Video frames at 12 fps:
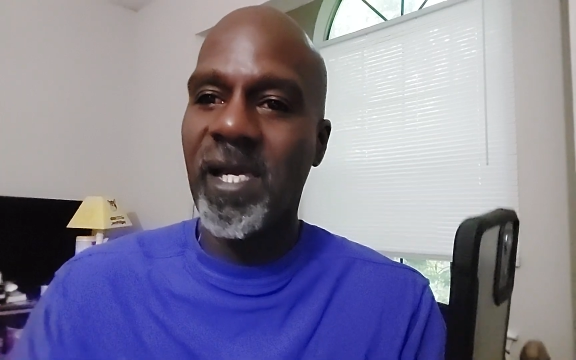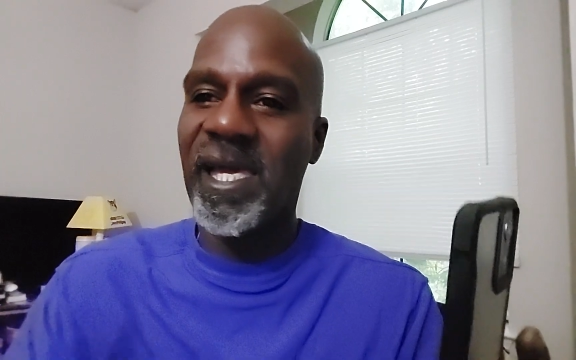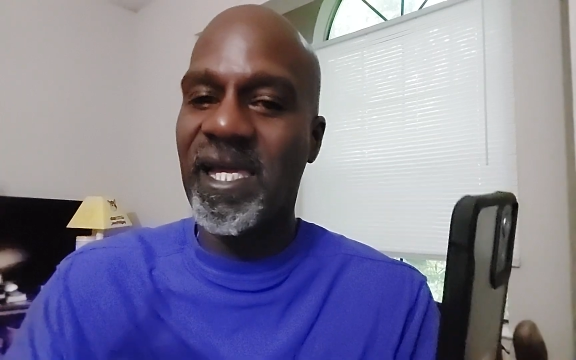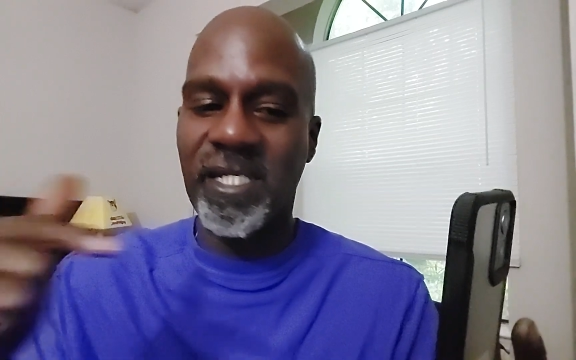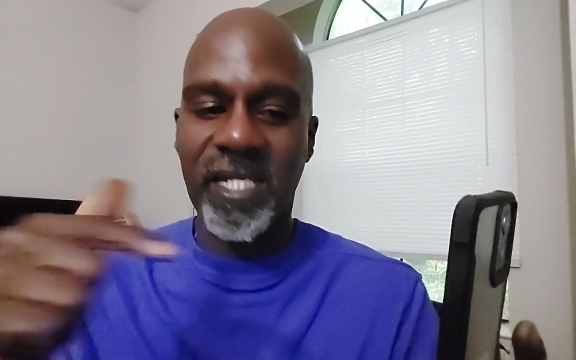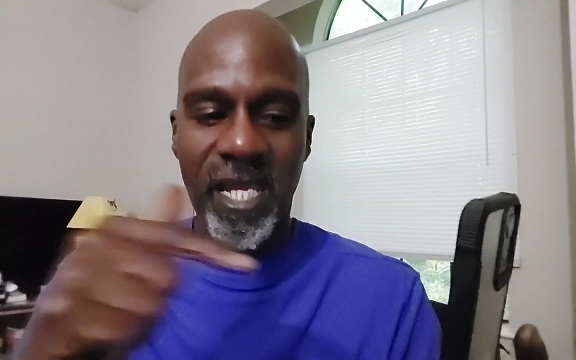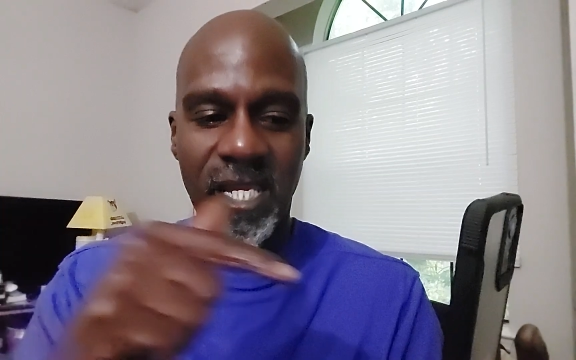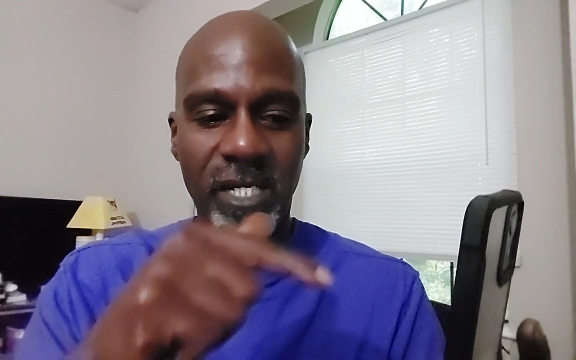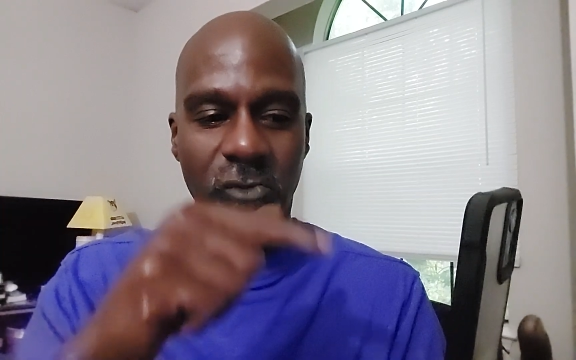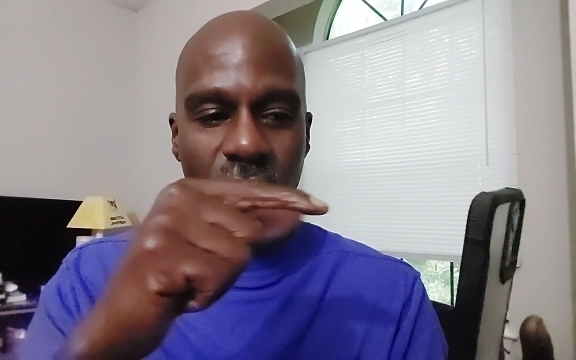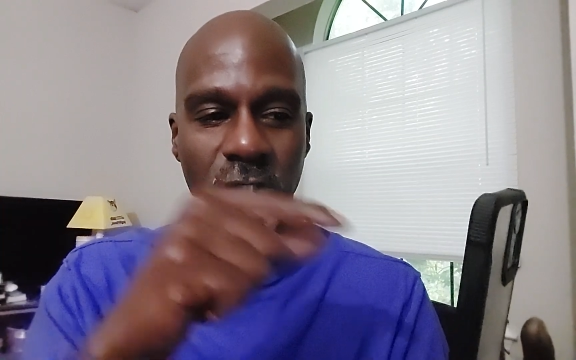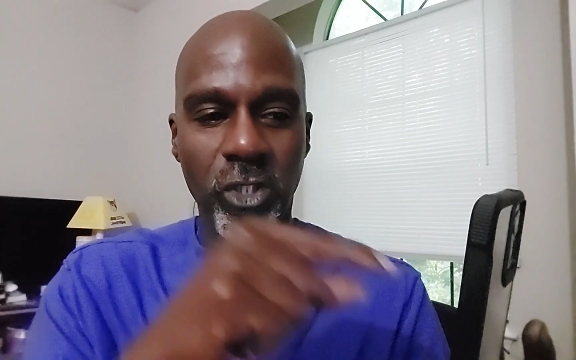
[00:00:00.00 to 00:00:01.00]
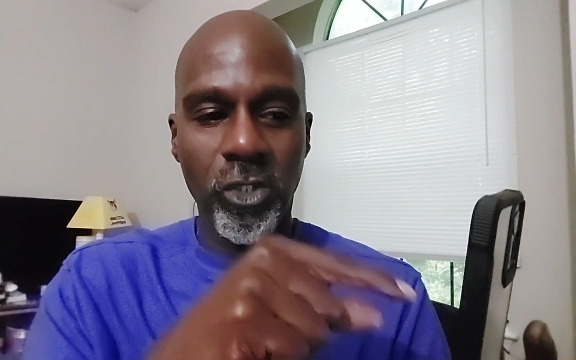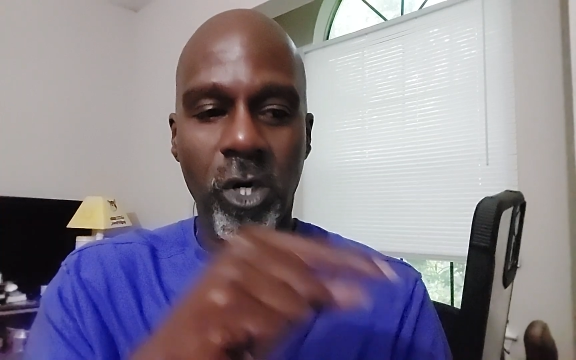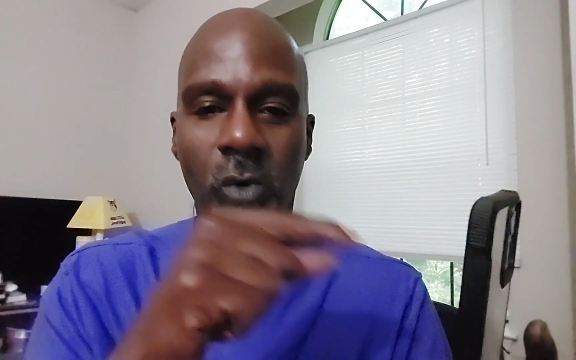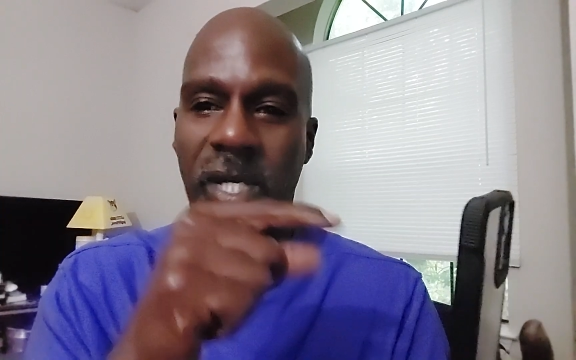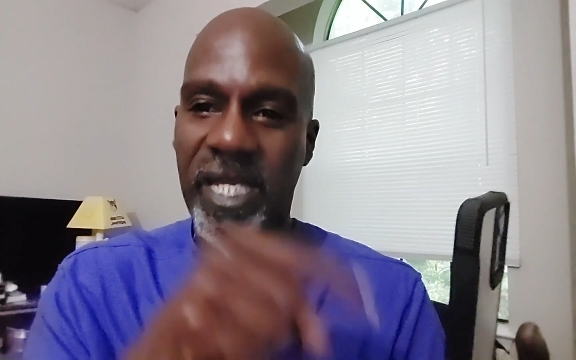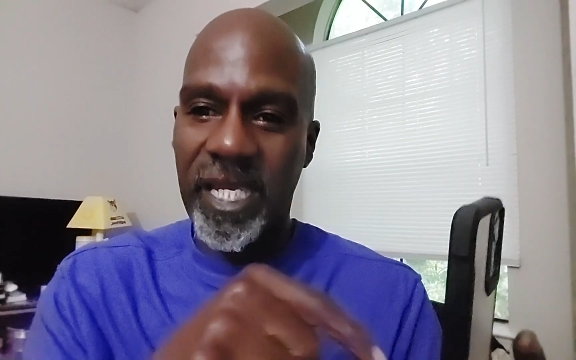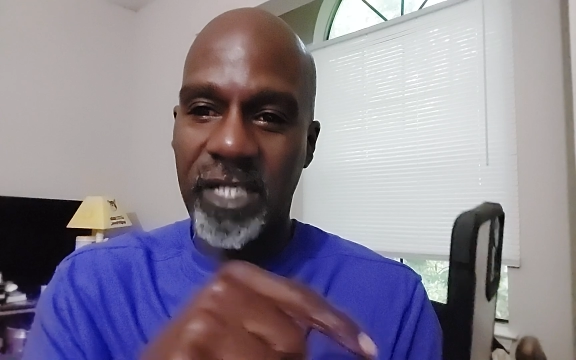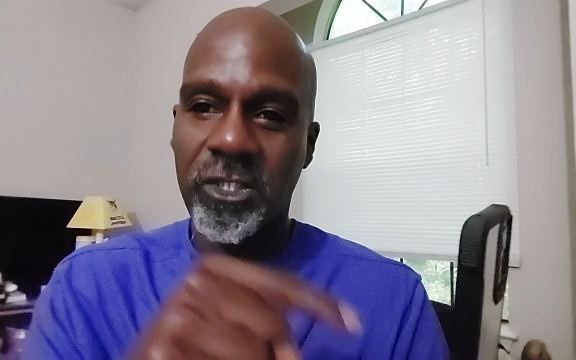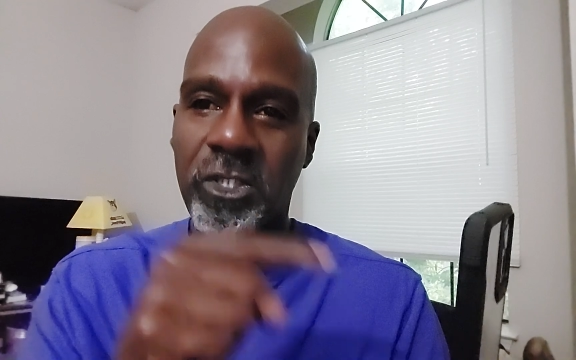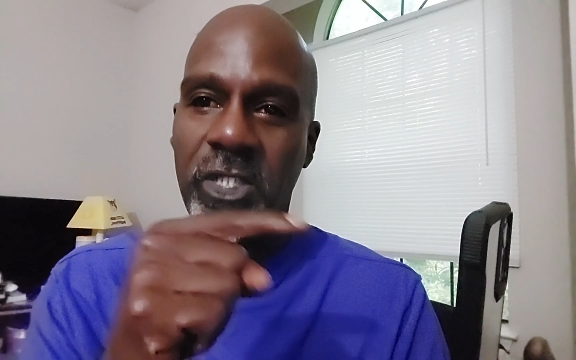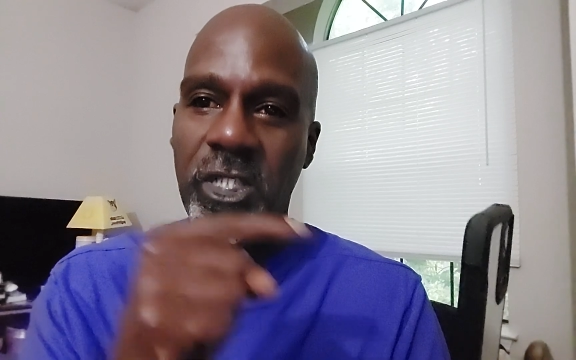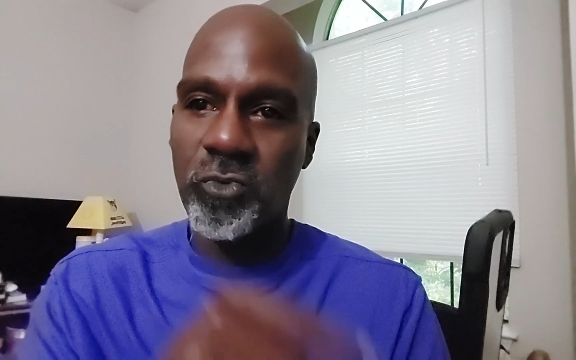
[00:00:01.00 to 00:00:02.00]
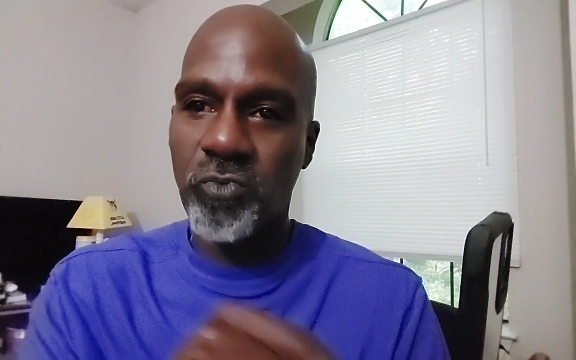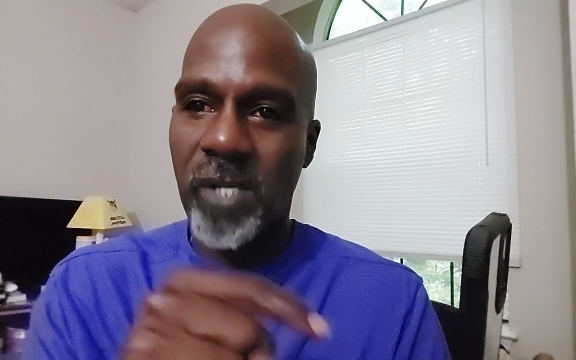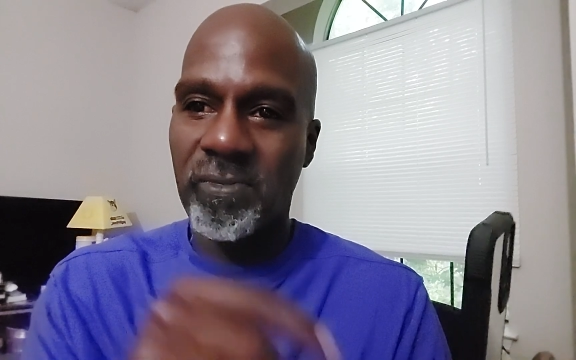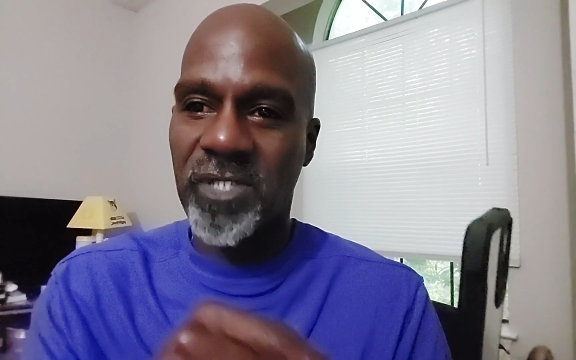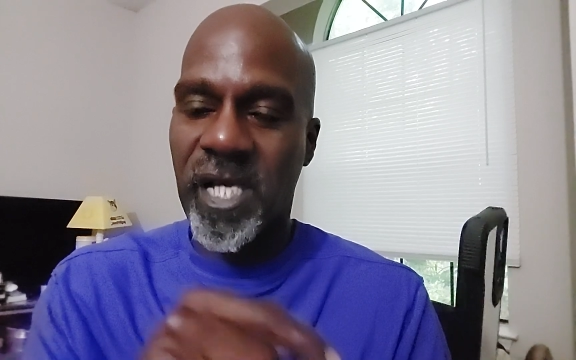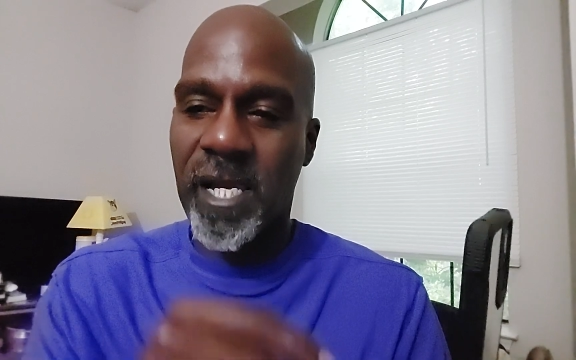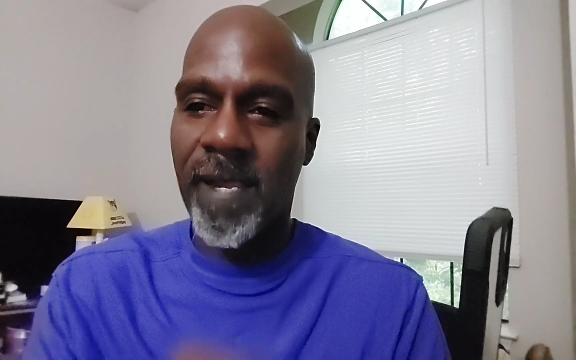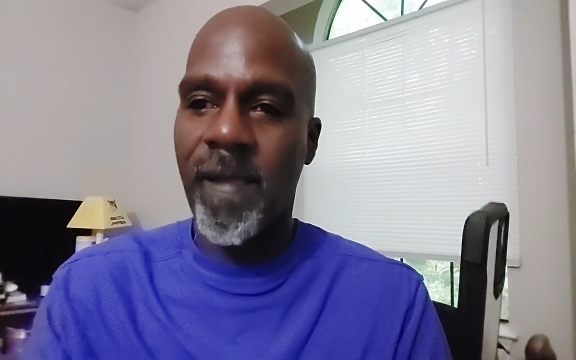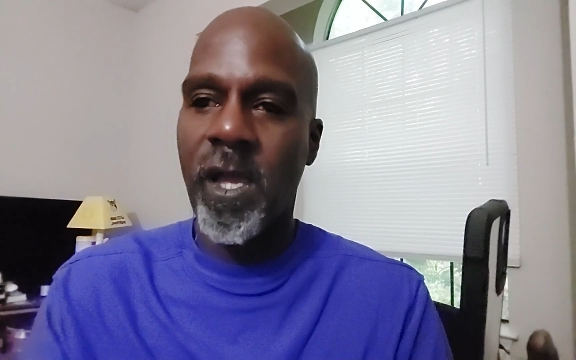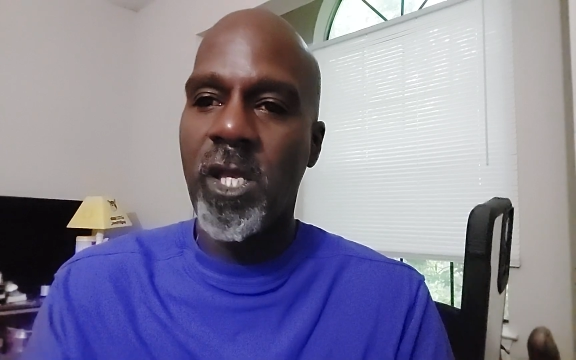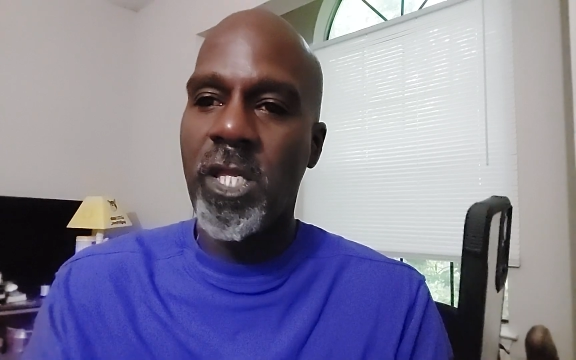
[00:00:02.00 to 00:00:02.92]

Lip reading: And then when you go here to this website,